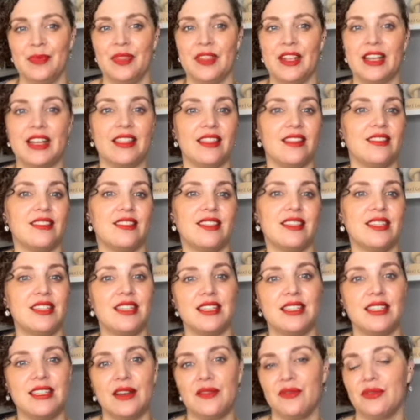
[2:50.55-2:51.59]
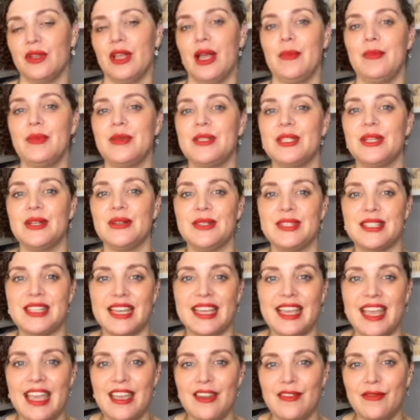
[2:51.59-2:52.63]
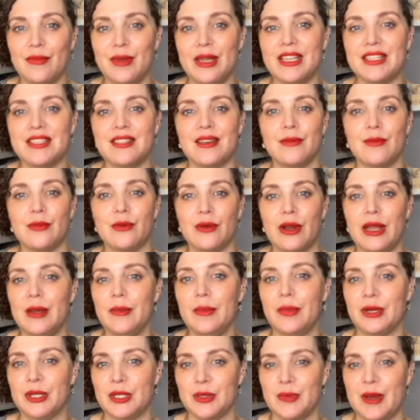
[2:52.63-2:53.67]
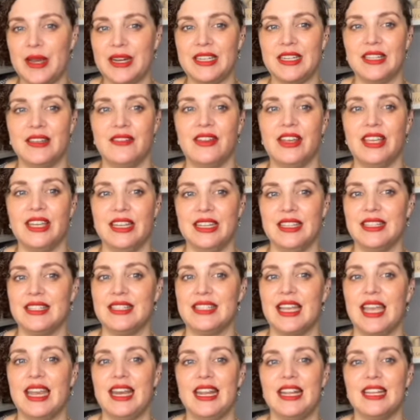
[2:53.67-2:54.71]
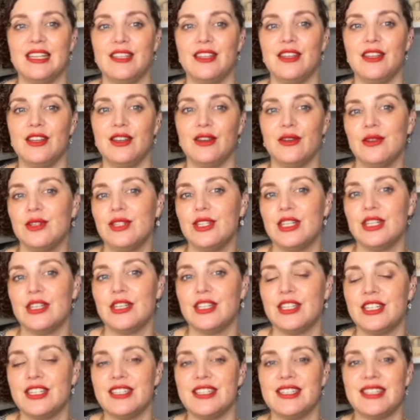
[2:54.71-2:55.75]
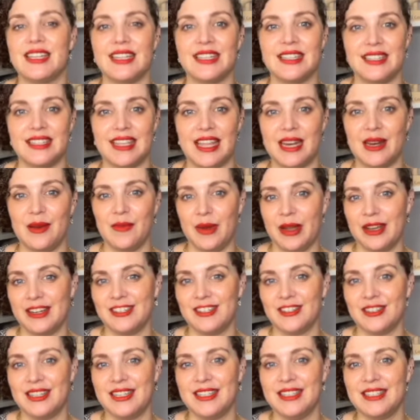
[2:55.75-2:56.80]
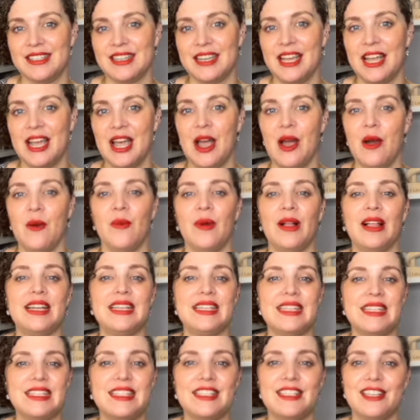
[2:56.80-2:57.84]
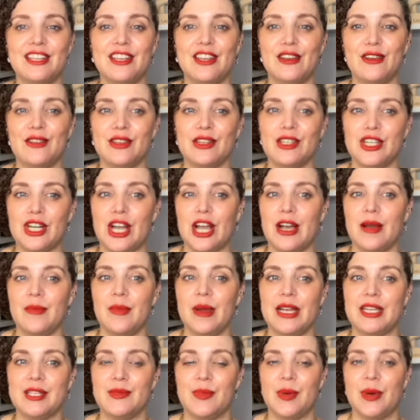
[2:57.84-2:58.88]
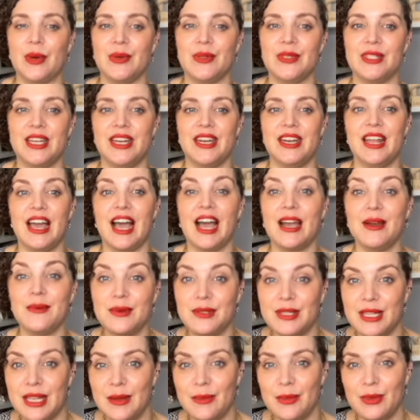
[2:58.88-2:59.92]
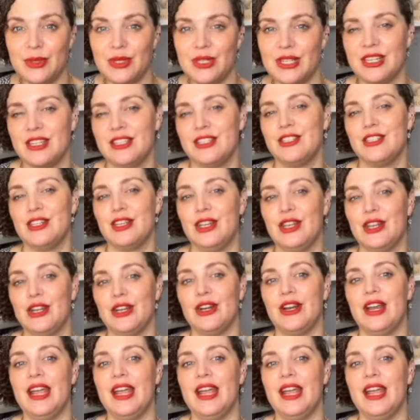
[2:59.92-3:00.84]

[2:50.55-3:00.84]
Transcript: Listened to several episodes that gave me some great perspective and insight into negotiations and setting boundaries. While I didn't secure the job as posted, I was able to secure a